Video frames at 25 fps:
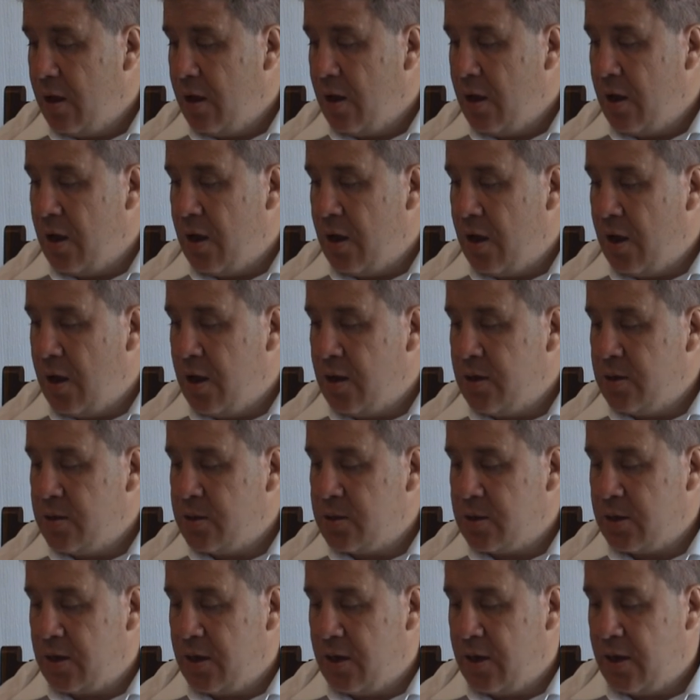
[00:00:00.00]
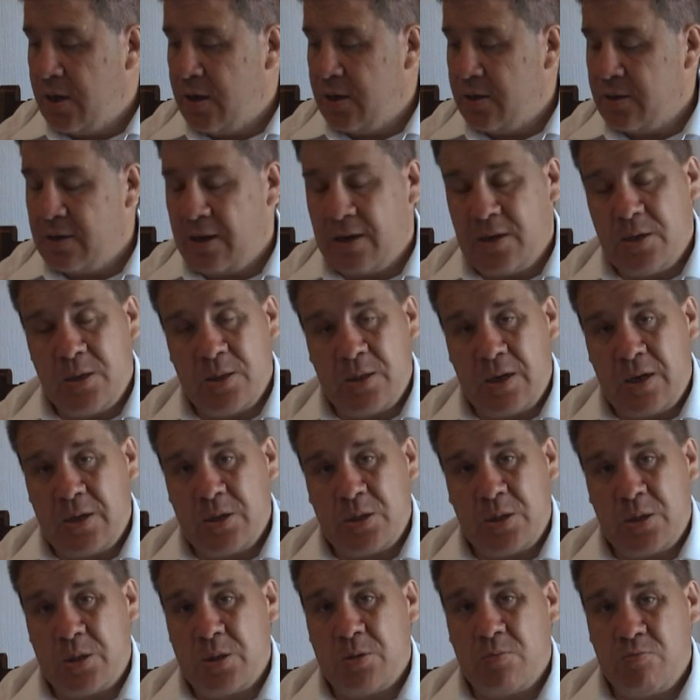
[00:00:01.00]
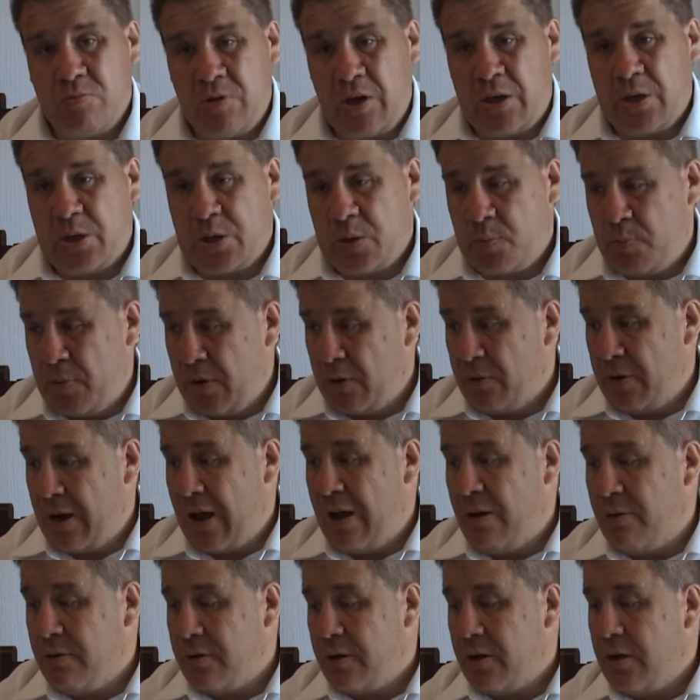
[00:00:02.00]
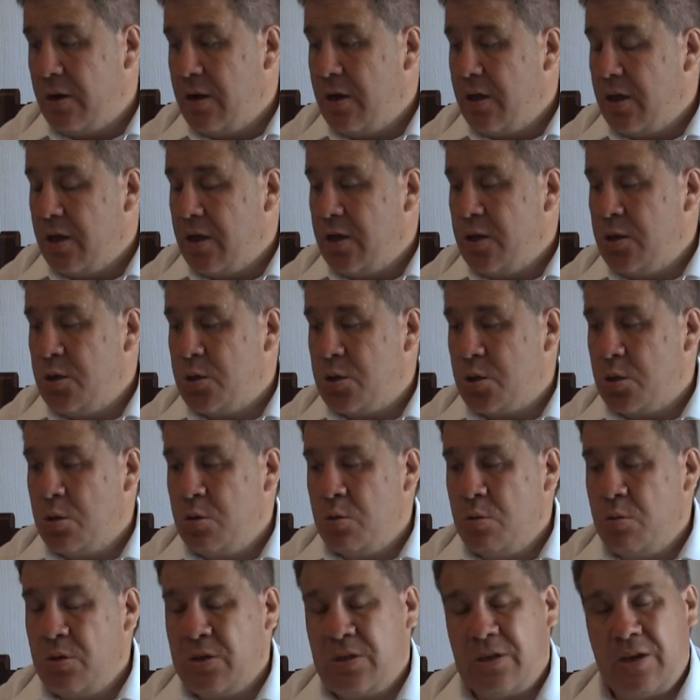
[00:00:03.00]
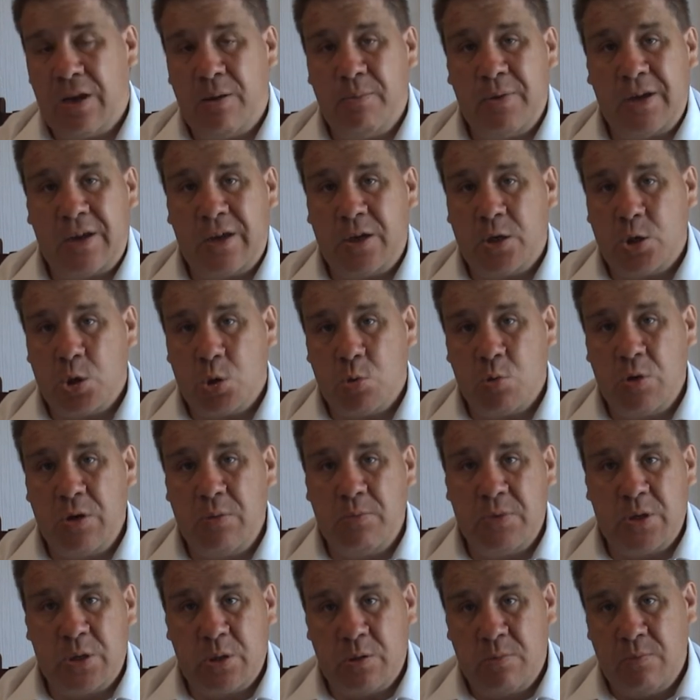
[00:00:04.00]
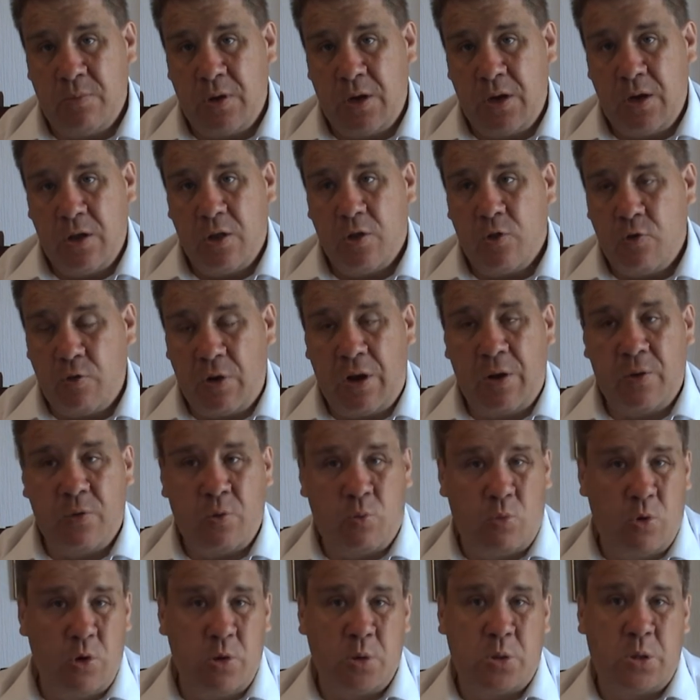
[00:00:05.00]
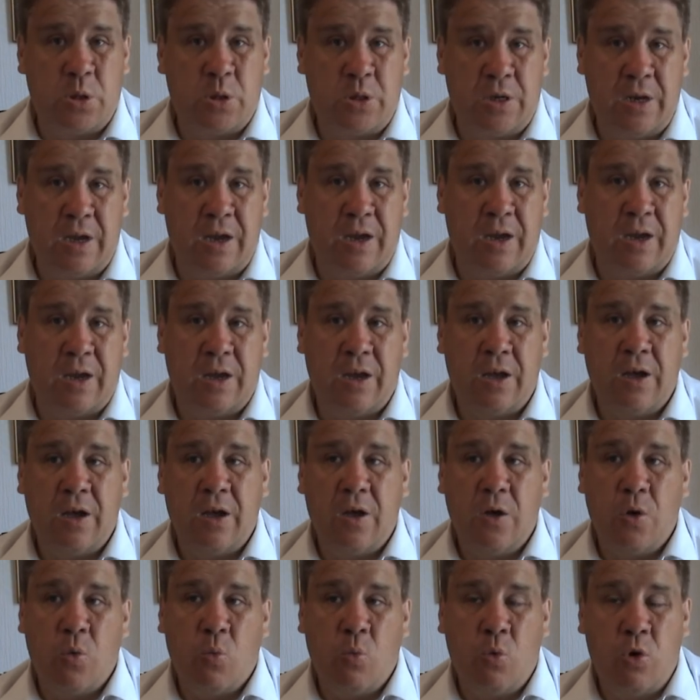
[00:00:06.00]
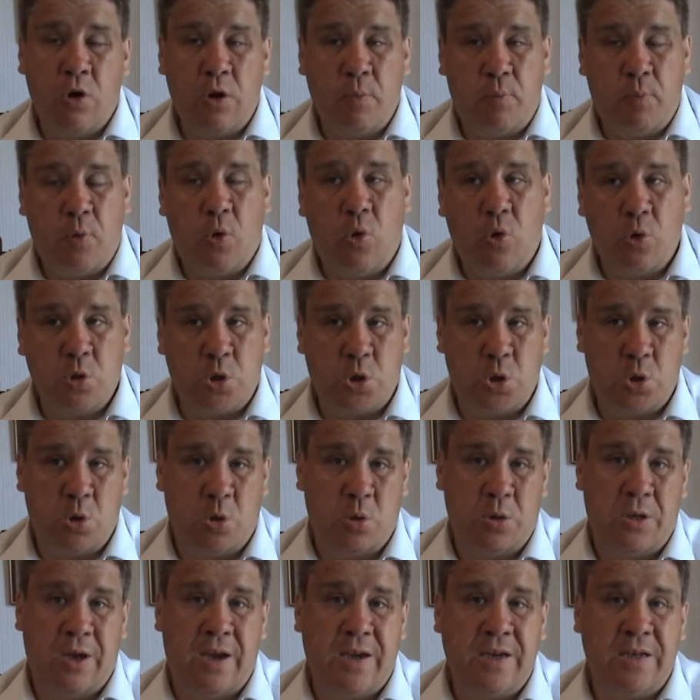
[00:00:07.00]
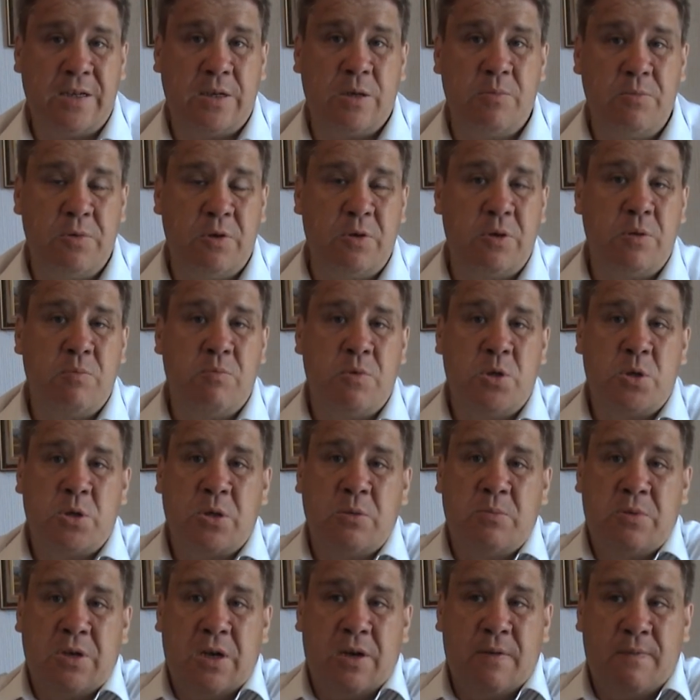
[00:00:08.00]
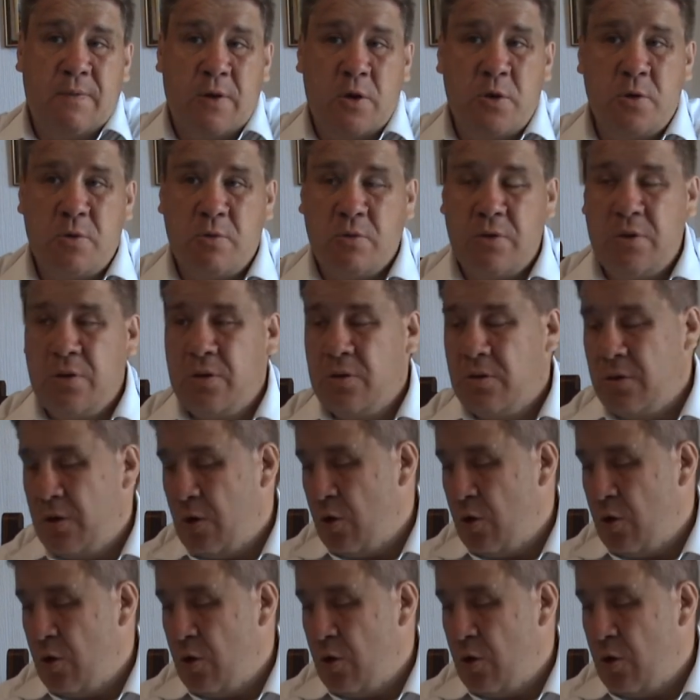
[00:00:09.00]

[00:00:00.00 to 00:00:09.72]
and uh, that that's that's spilled out into Islamic extremism throughout the world today. Where a poll showed that 80 million Muslims out of 100 and